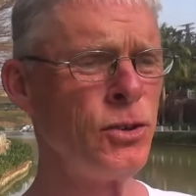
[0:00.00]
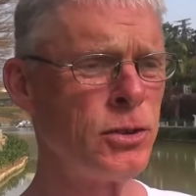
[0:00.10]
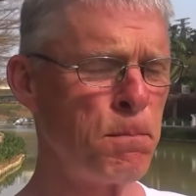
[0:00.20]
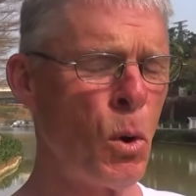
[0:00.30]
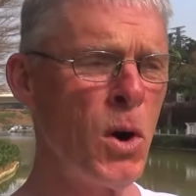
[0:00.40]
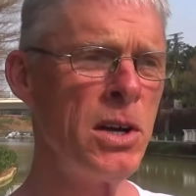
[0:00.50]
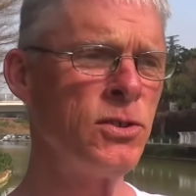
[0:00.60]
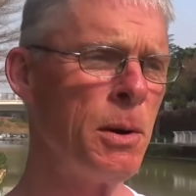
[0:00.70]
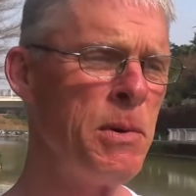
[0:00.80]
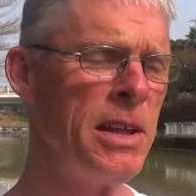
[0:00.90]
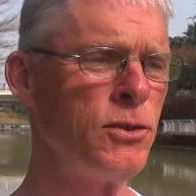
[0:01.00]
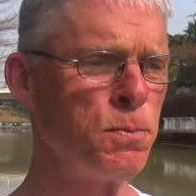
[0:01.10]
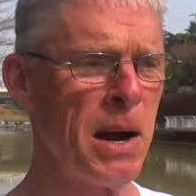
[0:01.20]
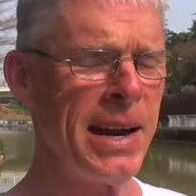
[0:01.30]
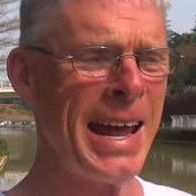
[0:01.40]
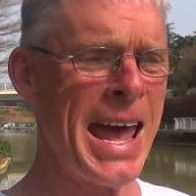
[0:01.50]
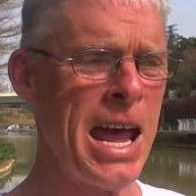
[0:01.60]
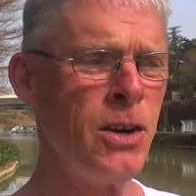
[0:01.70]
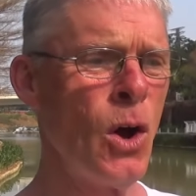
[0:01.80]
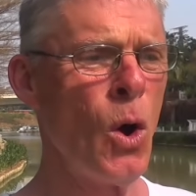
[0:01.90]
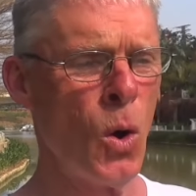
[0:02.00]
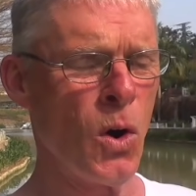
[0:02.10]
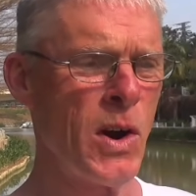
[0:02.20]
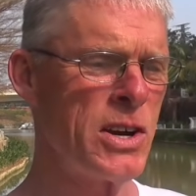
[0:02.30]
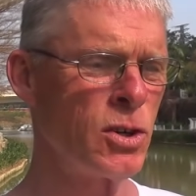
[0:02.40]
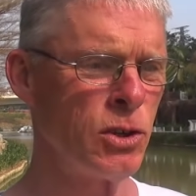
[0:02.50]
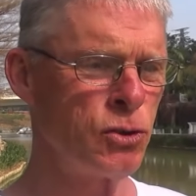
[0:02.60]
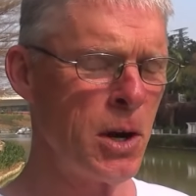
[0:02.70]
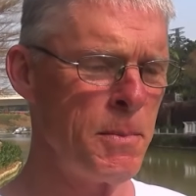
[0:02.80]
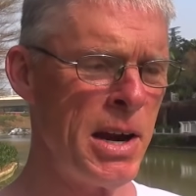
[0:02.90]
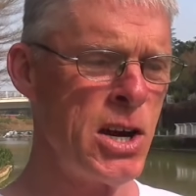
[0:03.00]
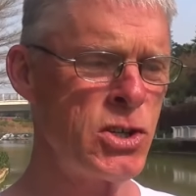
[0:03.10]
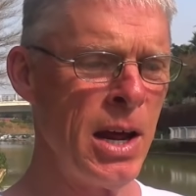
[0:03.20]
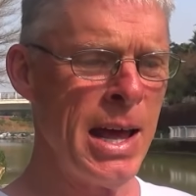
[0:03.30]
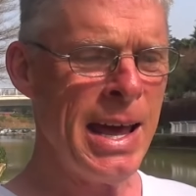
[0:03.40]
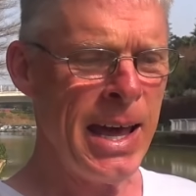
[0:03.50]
supporting somebody that's spreading hate or racial discrimination.